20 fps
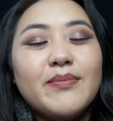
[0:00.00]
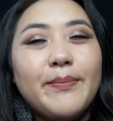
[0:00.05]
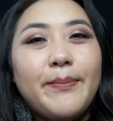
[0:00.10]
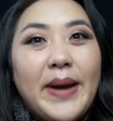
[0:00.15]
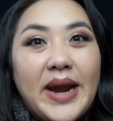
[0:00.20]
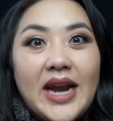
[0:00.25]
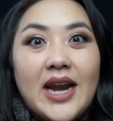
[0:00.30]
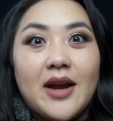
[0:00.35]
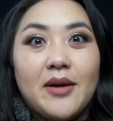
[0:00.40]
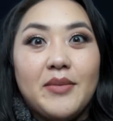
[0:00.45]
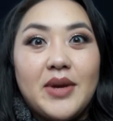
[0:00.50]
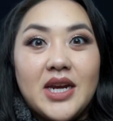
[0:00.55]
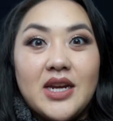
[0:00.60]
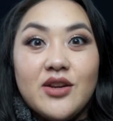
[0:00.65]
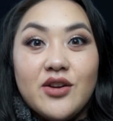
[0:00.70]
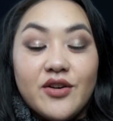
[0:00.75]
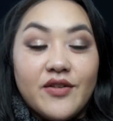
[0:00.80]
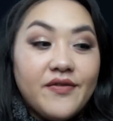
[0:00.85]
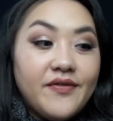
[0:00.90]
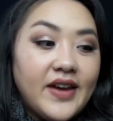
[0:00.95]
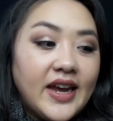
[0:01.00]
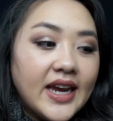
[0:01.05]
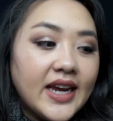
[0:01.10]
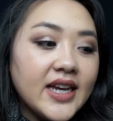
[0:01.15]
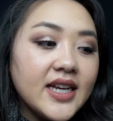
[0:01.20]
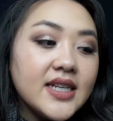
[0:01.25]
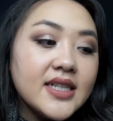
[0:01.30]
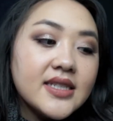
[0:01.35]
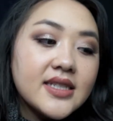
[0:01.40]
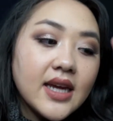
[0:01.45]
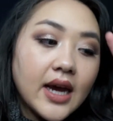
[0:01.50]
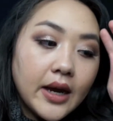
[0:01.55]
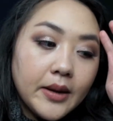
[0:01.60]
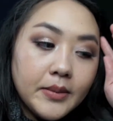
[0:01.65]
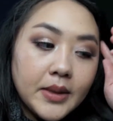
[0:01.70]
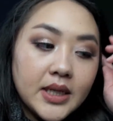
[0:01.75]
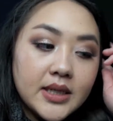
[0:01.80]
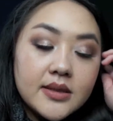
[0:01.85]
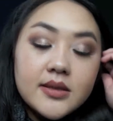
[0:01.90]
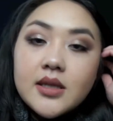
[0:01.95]
bam in your face. I
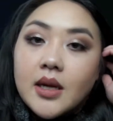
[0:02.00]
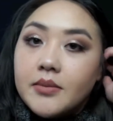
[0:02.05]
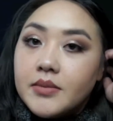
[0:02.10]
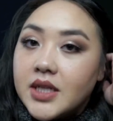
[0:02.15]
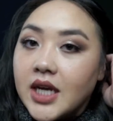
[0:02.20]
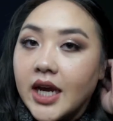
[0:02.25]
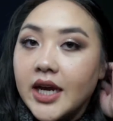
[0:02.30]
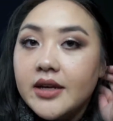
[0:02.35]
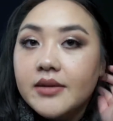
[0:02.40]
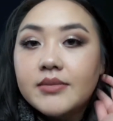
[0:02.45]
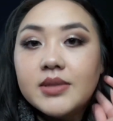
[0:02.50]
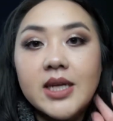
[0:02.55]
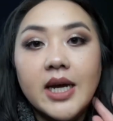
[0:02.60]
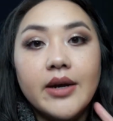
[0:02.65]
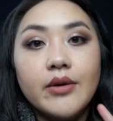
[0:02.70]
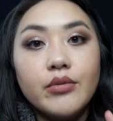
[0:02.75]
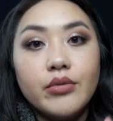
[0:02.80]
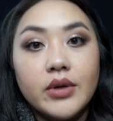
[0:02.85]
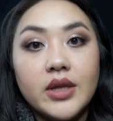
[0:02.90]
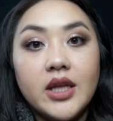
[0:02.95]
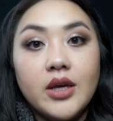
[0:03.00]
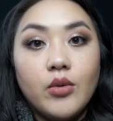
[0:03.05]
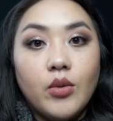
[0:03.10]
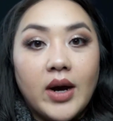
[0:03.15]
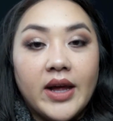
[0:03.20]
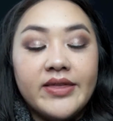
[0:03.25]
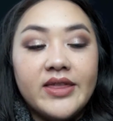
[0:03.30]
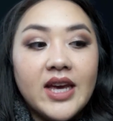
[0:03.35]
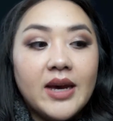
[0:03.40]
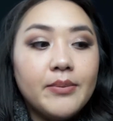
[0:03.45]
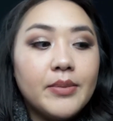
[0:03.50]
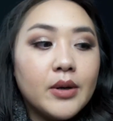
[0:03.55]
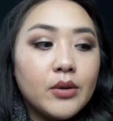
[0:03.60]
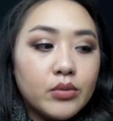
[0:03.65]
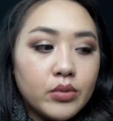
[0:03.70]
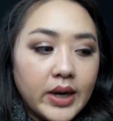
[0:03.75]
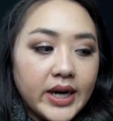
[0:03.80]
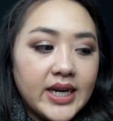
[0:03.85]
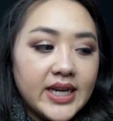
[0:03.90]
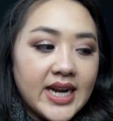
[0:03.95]
mean, sometimes I really want that, but
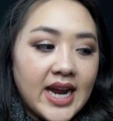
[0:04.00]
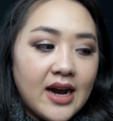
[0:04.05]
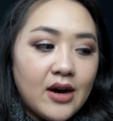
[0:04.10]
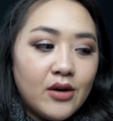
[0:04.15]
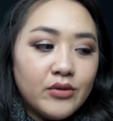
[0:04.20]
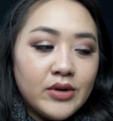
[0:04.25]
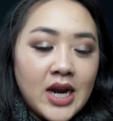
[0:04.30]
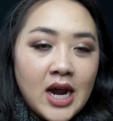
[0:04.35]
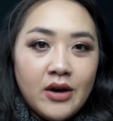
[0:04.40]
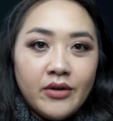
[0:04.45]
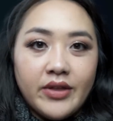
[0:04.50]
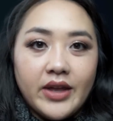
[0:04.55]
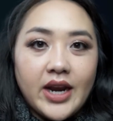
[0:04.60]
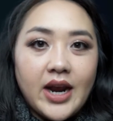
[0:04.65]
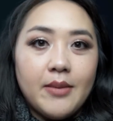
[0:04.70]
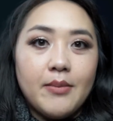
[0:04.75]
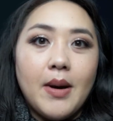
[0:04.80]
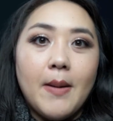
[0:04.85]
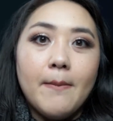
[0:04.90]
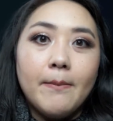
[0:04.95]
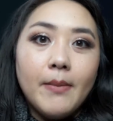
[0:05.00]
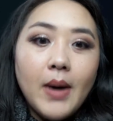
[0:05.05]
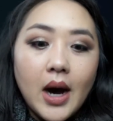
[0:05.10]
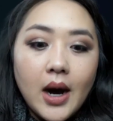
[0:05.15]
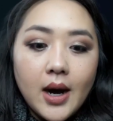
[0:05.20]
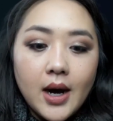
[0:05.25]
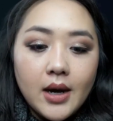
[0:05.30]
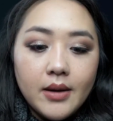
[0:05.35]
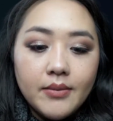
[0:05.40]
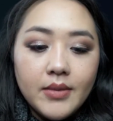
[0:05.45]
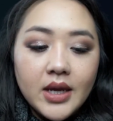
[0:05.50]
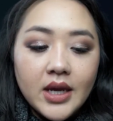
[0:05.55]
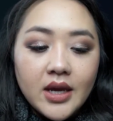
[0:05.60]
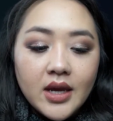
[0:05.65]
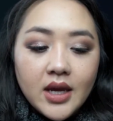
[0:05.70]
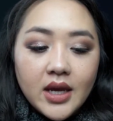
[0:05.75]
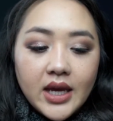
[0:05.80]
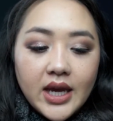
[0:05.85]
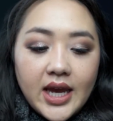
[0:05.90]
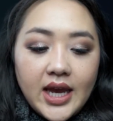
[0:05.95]
right now that I'm a mom,
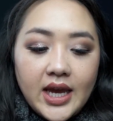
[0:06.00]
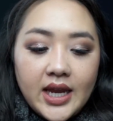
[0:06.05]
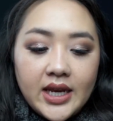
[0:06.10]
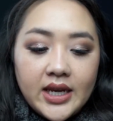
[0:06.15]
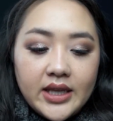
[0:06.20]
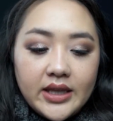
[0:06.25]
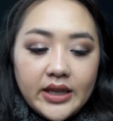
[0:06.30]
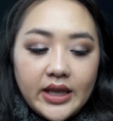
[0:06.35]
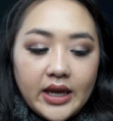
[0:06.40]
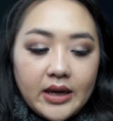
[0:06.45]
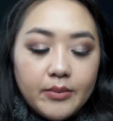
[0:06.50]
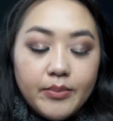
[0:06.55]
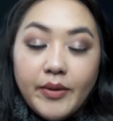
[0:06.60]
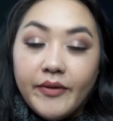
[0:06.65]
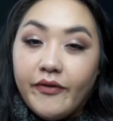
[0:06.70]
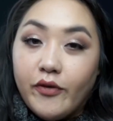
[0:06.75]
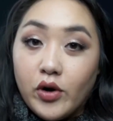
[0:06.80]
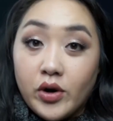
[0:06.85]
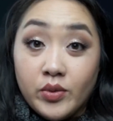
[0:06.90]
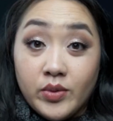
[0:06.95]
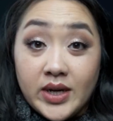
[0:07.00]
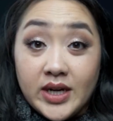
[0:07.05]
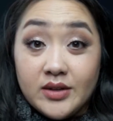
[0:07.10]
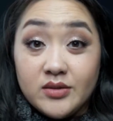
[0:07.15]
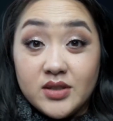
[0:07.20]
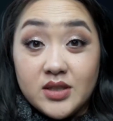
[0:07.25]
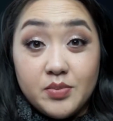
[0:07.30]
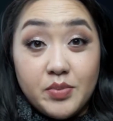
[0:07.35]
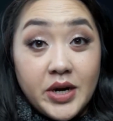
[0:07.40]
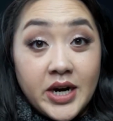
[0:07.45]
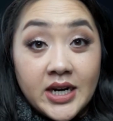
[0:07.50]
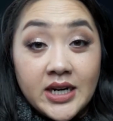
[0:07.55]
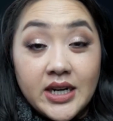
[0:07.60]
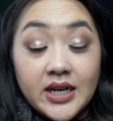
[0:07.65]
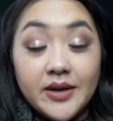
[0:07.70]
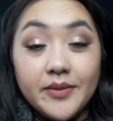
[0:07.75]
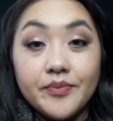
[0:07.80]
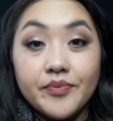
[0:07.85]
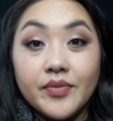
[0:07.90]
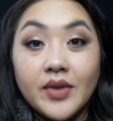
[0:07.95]
and like before when I was
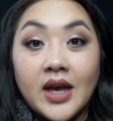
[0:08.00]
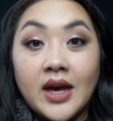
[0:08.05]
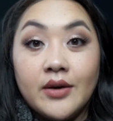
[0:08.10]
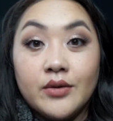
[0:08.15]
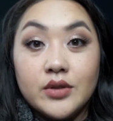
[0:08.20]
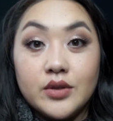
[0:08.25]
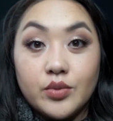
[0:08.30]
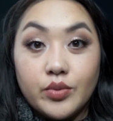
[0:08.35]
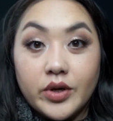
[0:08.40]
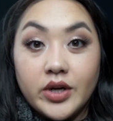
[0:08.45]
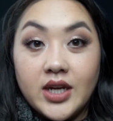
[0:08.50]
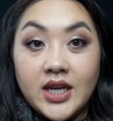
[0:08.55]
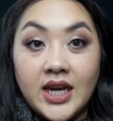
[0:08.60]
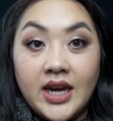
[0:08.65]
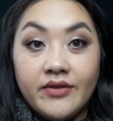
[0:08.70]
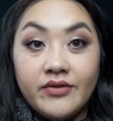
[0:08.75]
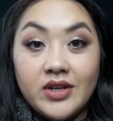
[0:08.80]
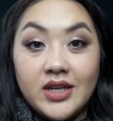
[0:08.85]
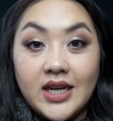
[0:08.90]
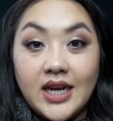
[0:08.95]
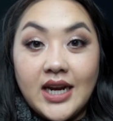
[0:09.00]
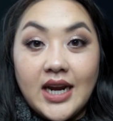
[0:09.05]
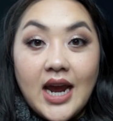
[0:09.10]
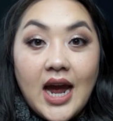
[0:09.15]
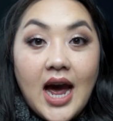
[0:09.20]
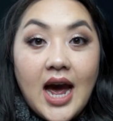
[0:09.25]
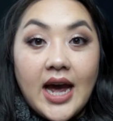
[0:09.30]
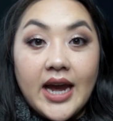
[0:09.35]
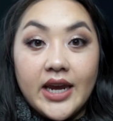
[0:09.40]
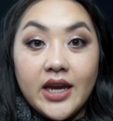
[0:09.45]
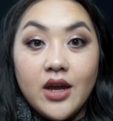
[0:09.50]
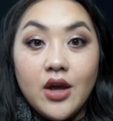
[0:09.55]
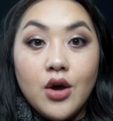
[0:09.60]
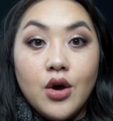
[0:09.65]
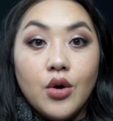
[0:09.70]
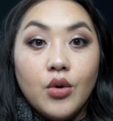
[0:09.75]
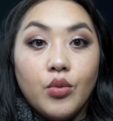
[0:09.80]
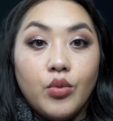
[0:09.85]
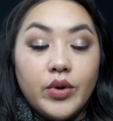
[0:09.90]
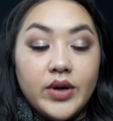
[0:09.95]
pregnant, I was working every day, I
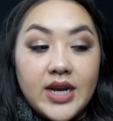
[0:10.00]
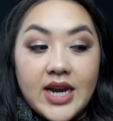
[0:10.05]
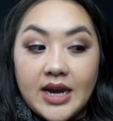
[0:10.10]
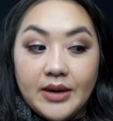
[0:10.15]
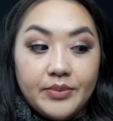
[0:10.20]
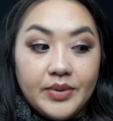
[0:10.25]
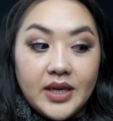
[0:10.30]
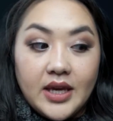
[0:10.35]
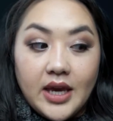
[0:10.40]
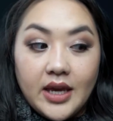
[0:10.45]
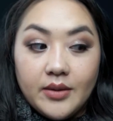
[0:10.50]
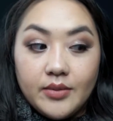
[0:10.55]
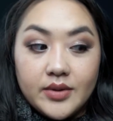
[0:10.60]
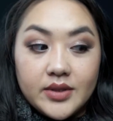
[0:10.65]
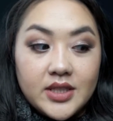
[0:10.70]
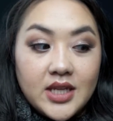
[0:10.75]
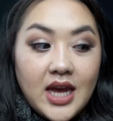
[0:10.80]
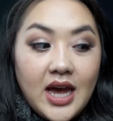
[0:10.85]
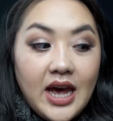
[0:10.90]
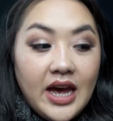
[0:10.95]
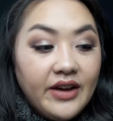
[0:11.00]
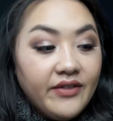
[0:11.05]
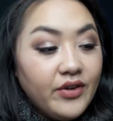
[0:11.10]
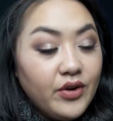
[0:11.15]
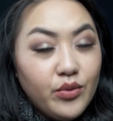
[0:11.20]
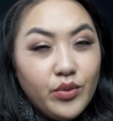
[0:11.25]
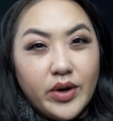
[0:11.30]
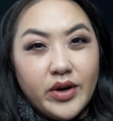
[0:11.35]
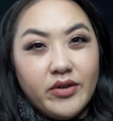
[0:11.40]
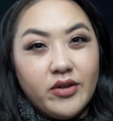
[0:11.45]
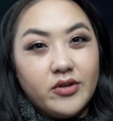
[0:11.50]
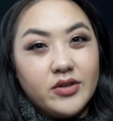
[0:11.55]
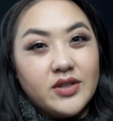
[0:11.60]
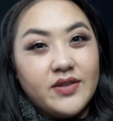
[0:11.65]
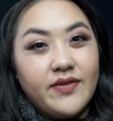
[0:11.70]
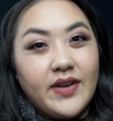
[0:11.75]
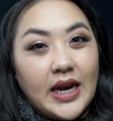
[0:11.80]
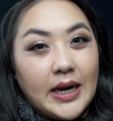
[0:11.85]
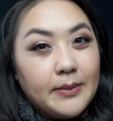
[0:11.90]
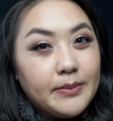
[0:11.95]
would not be able to ever wear those
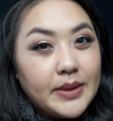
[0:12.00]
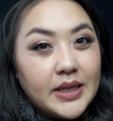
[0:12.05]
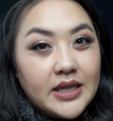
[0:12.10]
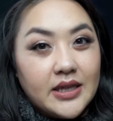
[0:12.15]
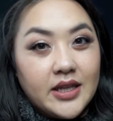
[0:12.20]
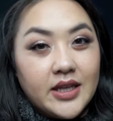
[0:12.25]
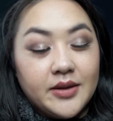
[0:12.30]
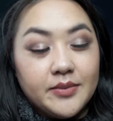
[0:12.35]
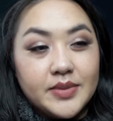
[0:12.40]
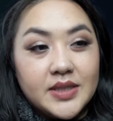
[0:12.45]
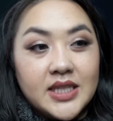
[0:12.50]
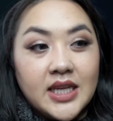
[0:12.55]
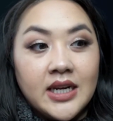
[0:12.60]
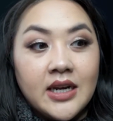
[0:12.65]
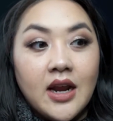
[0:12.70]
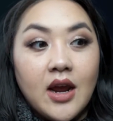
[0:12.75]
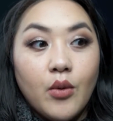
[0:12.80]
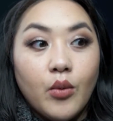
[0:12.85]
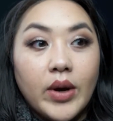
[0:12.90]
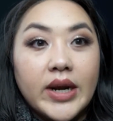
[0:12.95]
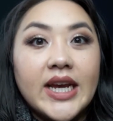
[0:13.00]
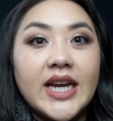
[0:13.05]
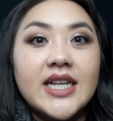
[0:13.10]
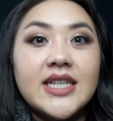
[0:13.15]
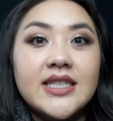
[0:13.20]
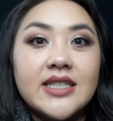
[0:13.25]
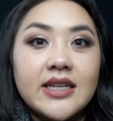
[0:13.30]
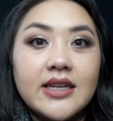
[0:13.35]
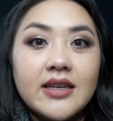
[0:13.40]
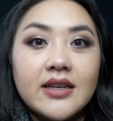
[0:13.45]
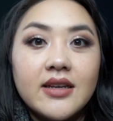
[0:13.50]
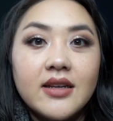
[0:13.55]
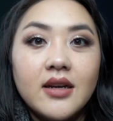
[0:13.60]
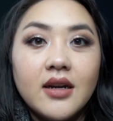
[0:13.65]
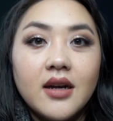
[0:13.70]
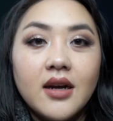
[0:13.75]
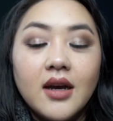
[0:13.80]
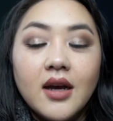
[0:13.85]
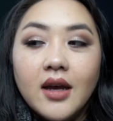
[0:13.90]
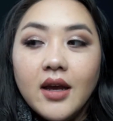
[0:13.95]
Vambi lips. And when I
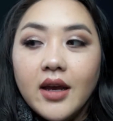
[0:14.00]
did,